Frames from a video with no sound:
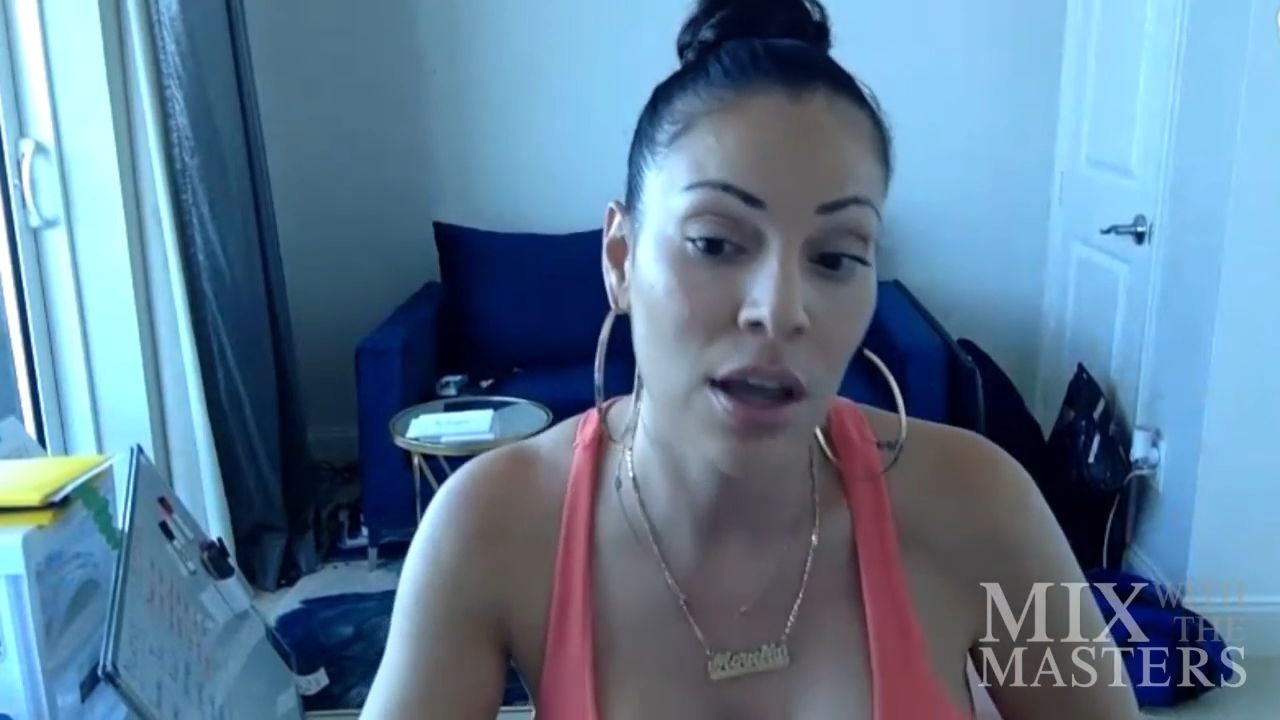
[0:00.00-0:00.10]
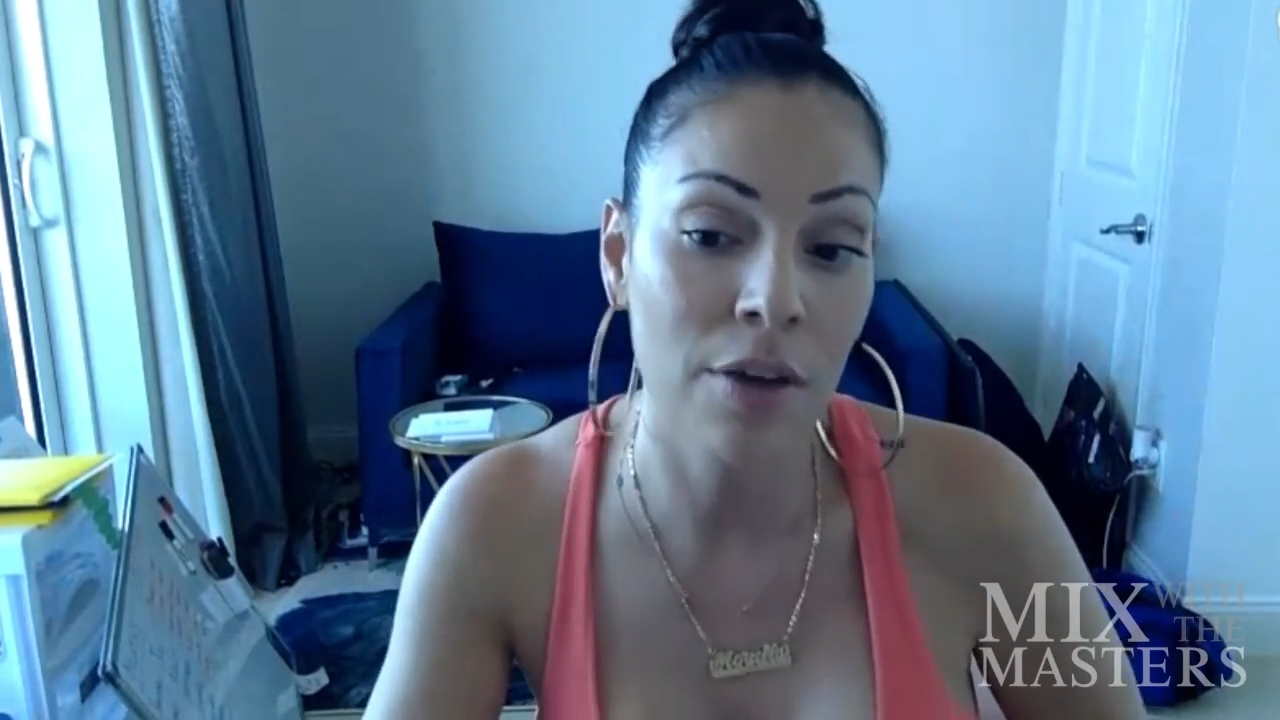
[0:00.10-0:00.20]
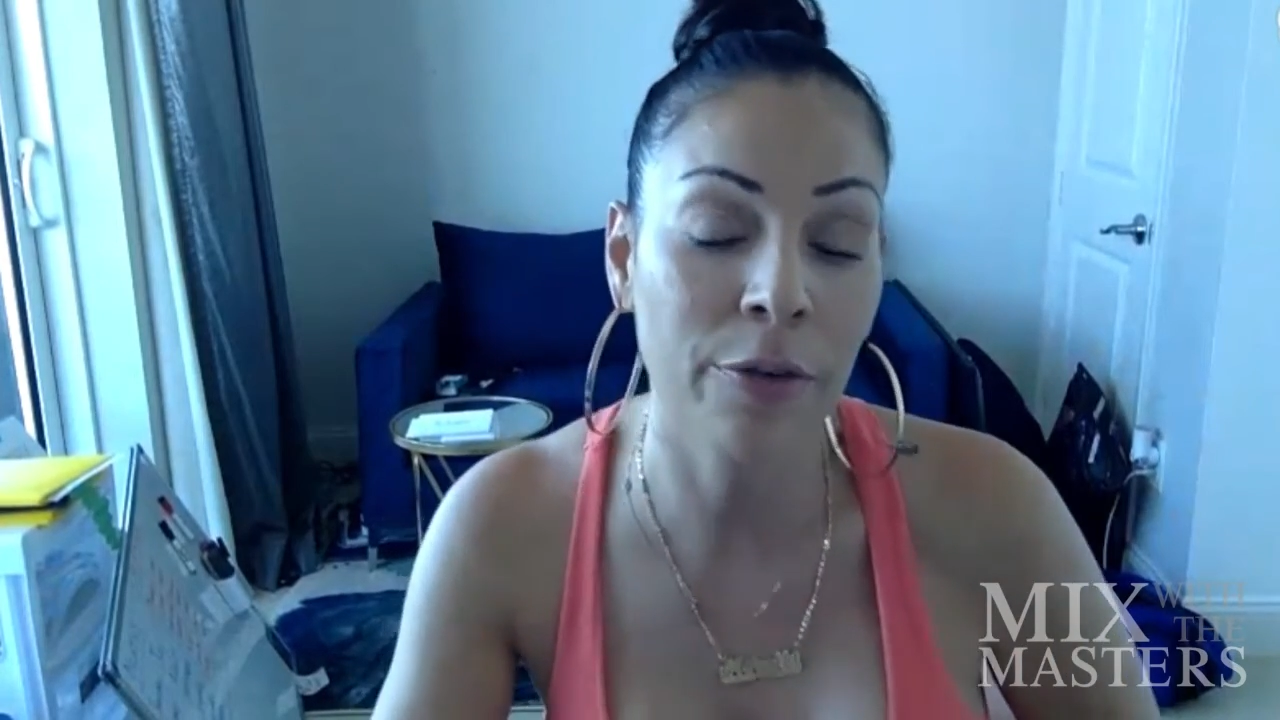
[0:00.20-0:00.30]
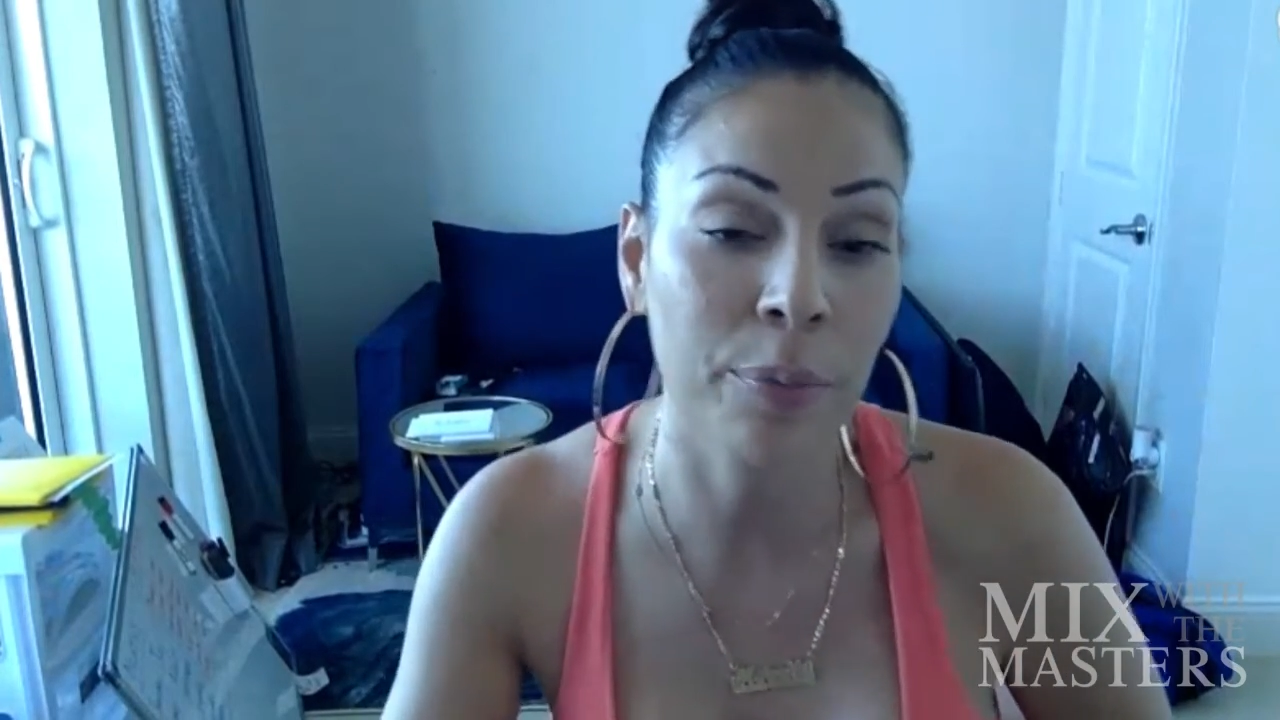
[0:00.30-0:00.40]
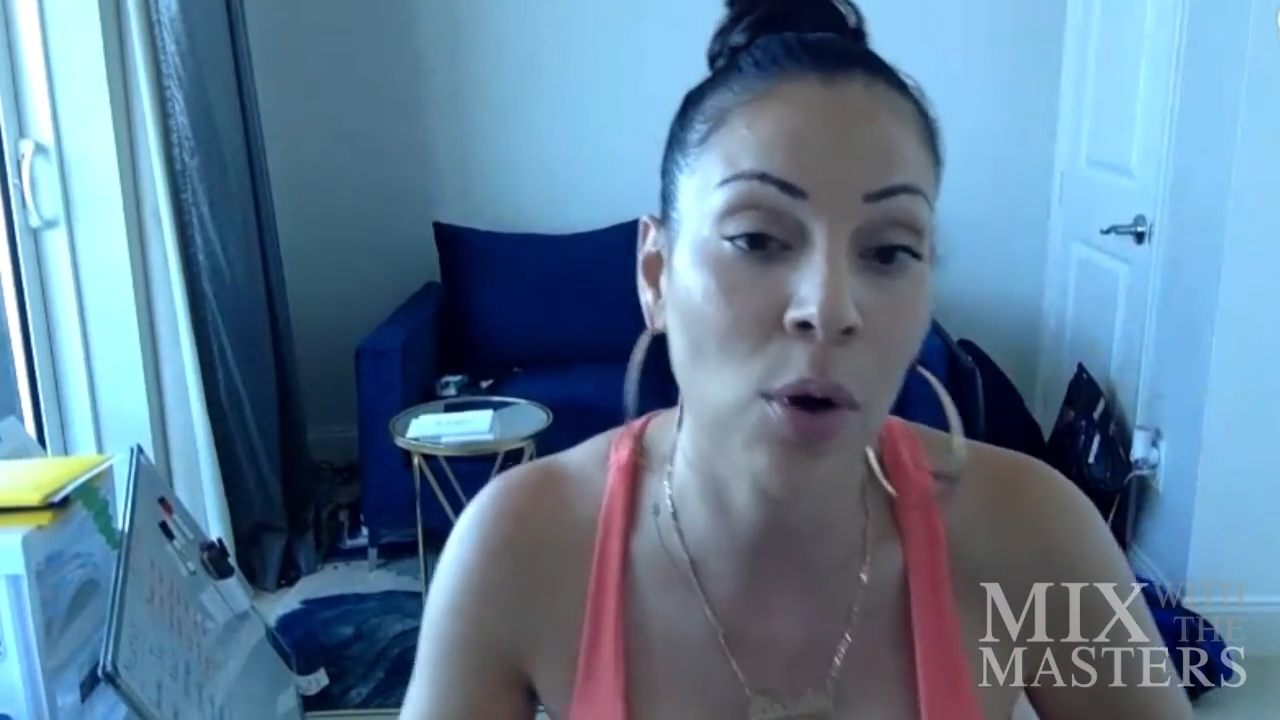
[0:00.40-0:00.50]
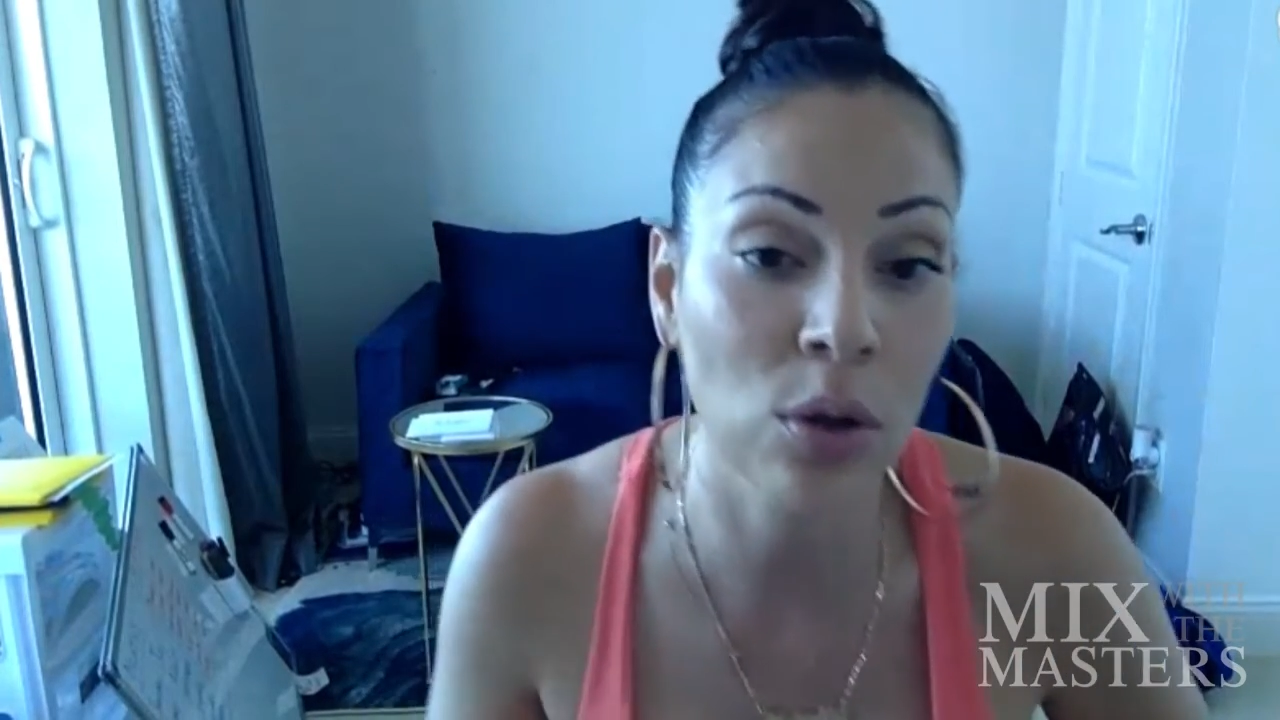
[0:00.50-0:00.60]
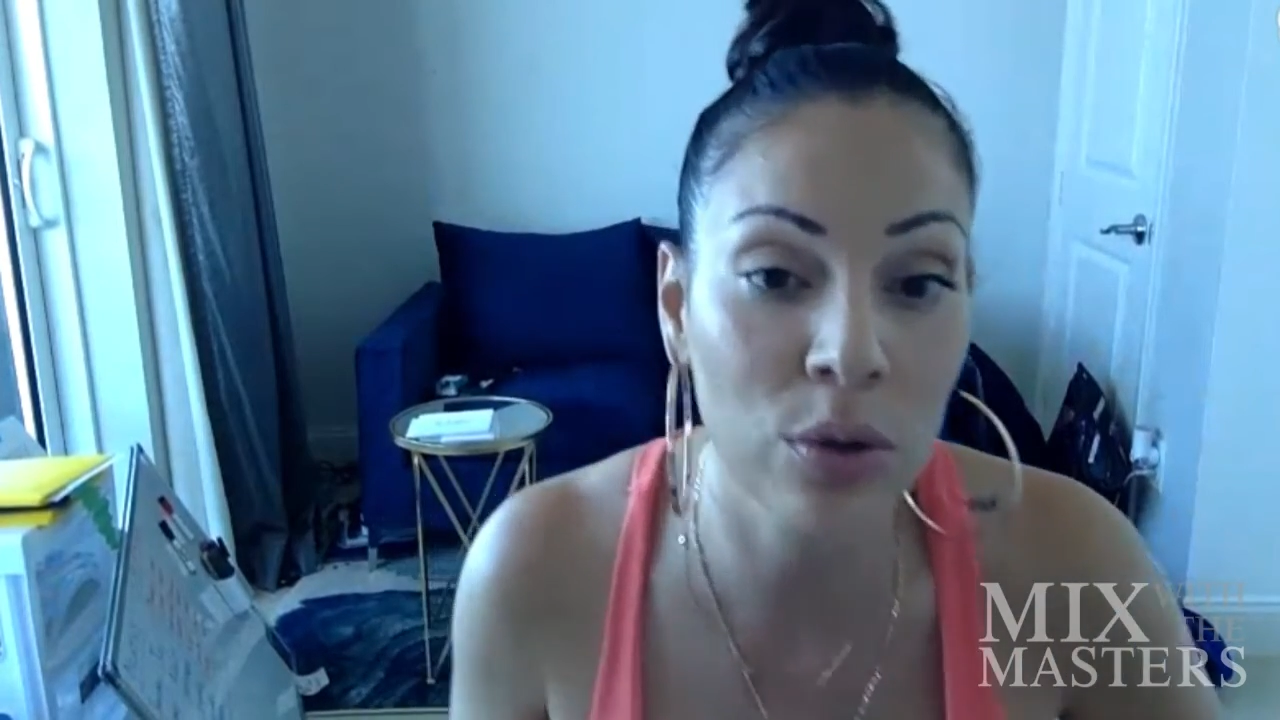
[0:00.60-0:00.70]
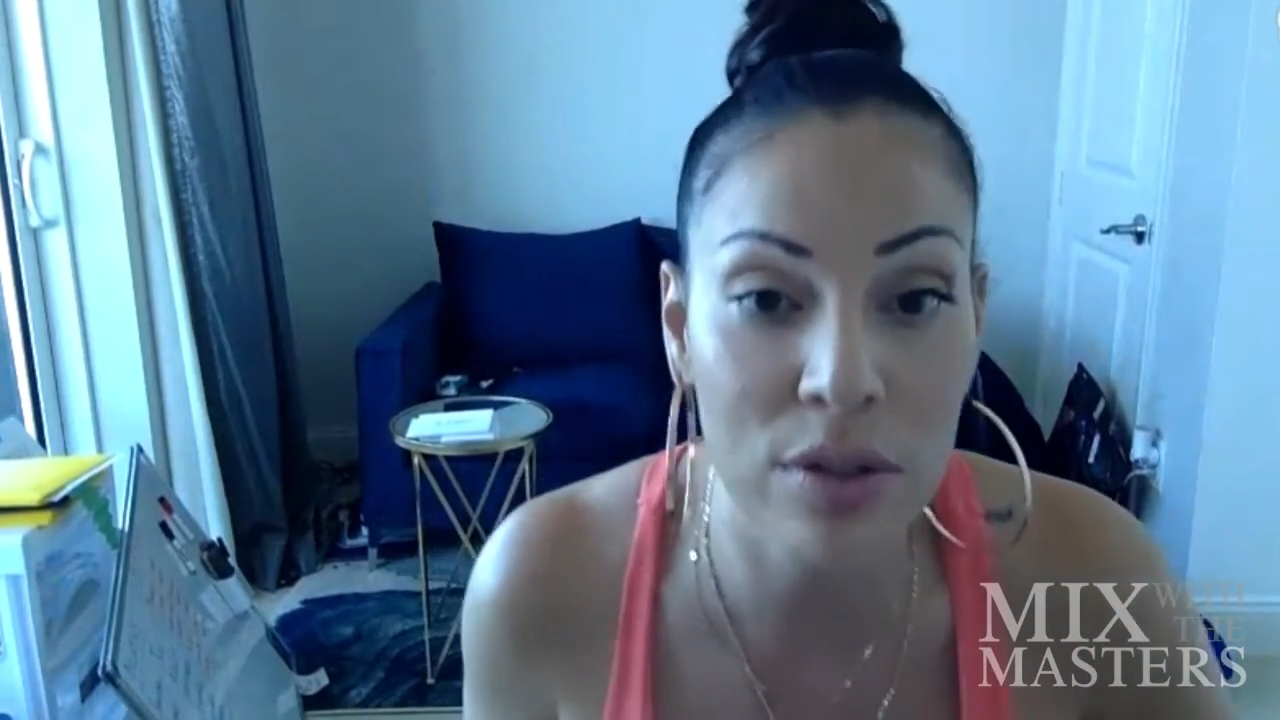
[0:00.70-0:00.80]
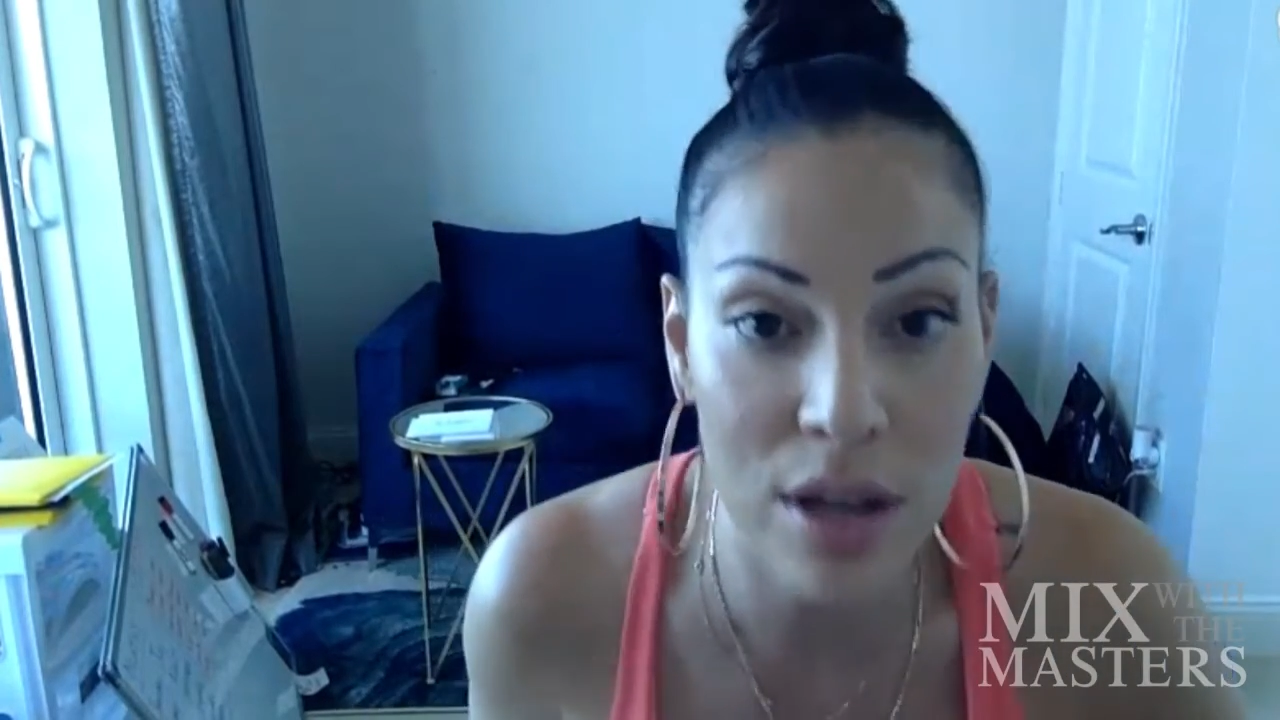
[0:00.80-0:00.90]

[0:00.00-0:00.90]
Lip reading: and for Polo